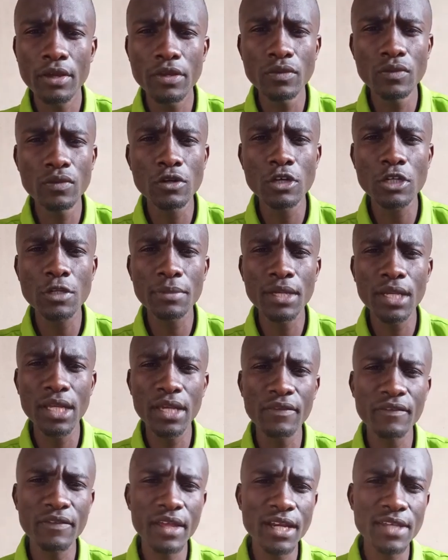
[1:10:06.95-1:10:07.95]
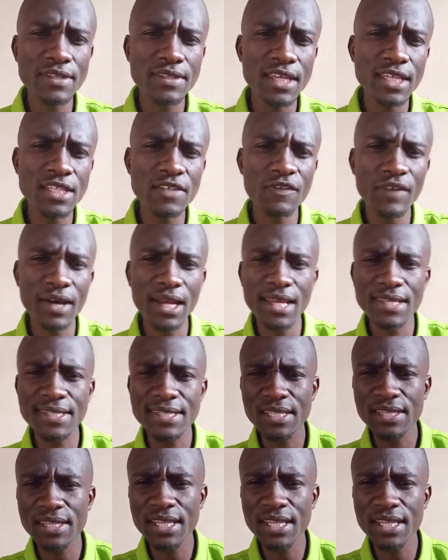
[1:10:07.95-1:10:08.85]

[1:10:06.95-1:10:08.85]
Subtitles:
Do not believe there is this fallacy,